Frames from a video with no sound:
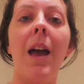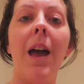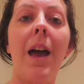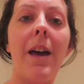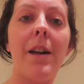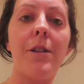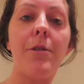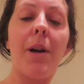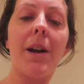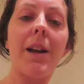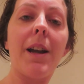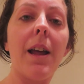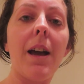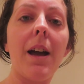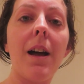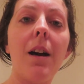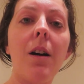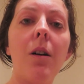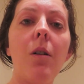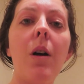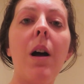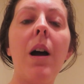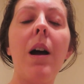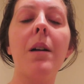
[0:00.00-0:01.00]
And right
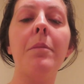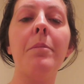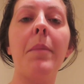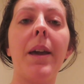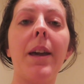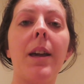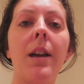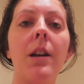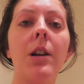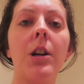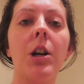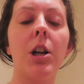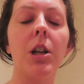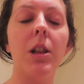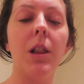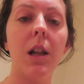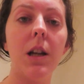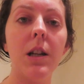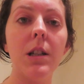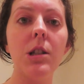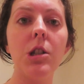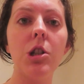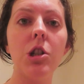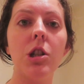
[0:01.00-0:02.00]
now I'm making her
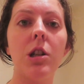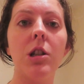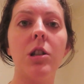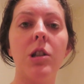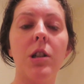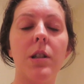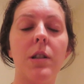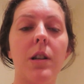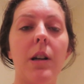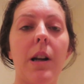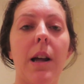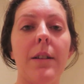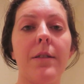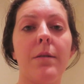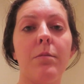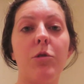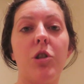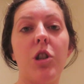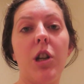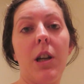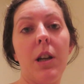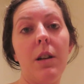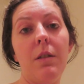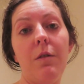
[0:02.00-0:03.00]
lunch. She's gonna have some
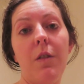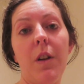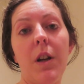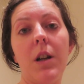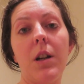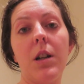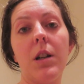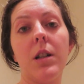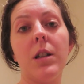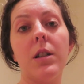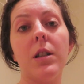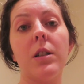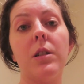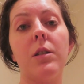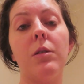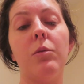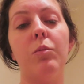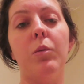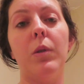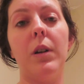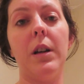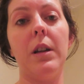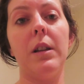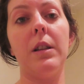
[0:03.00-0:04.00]
chicken fingers
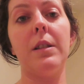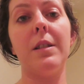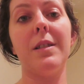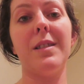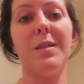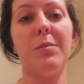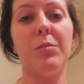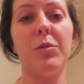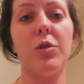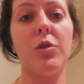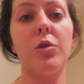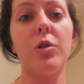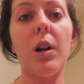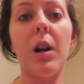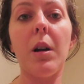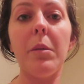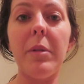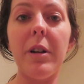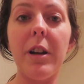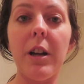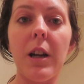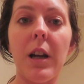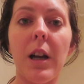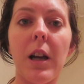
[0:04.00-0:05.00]
with some
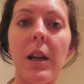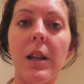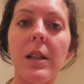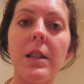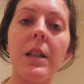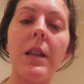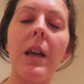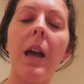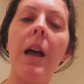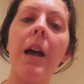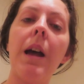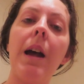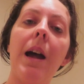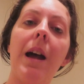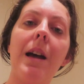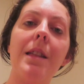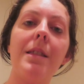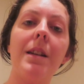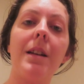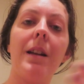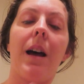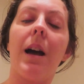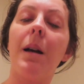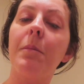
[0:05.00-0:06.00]
strawberries,
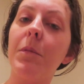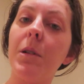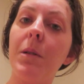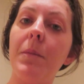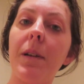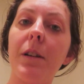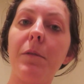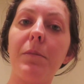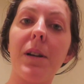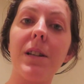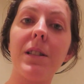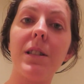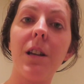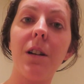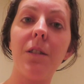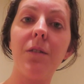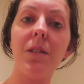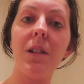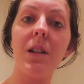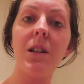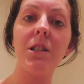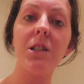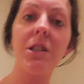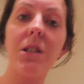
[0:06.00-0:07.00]
and then I'm gonna make
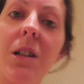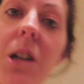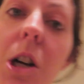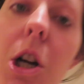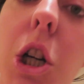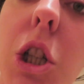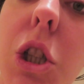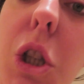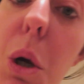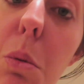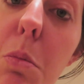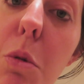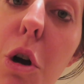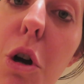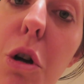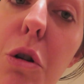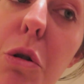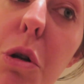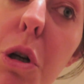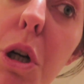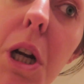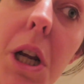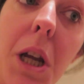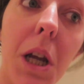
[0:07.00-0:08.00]
myself lunch because I'm
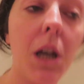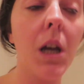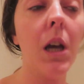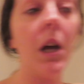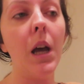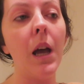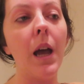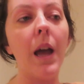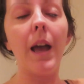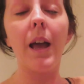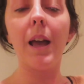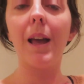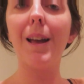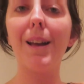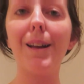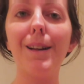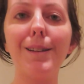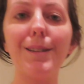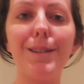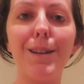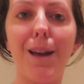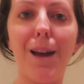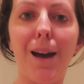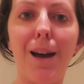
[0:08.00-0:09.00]
hungry.
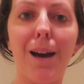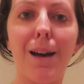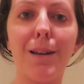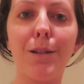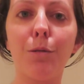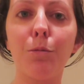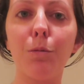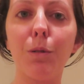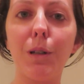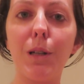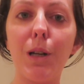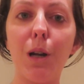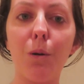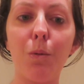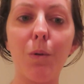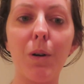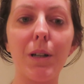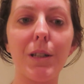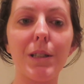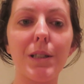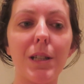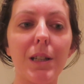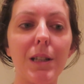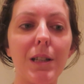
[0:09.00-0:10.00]
And yeah, I don't really know
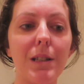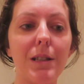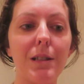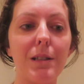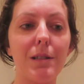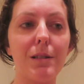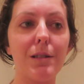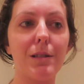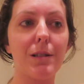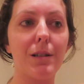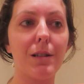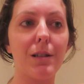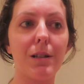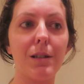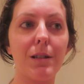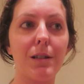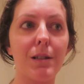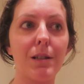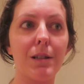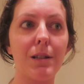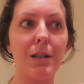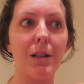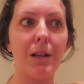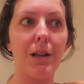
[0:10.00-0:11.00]
what is,
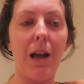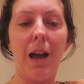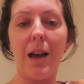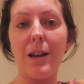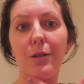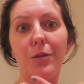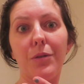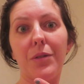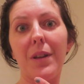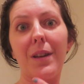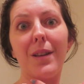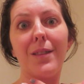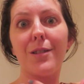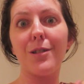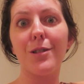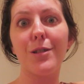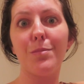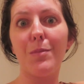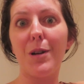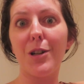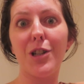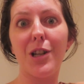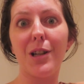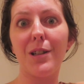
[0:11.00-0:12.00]
I don't think
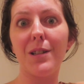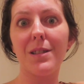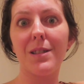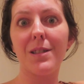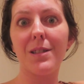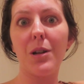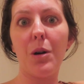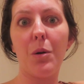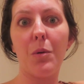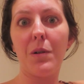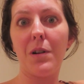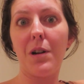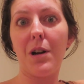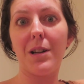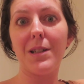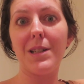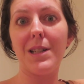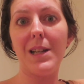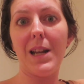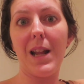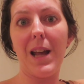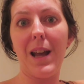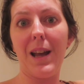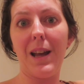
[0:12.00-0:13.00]
there's much else going on
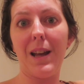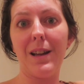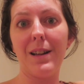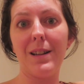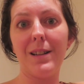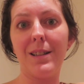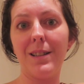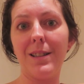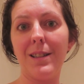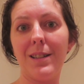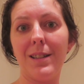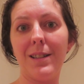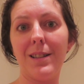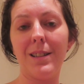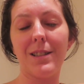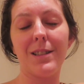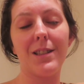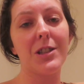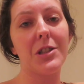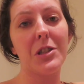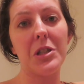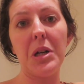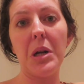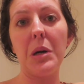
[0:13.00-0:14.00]
today. It's
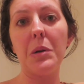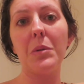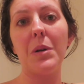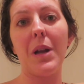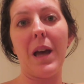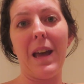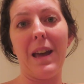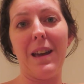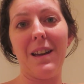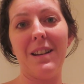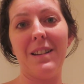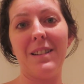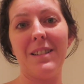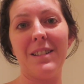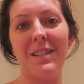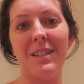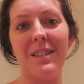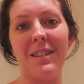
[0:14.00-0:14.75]
a snow day.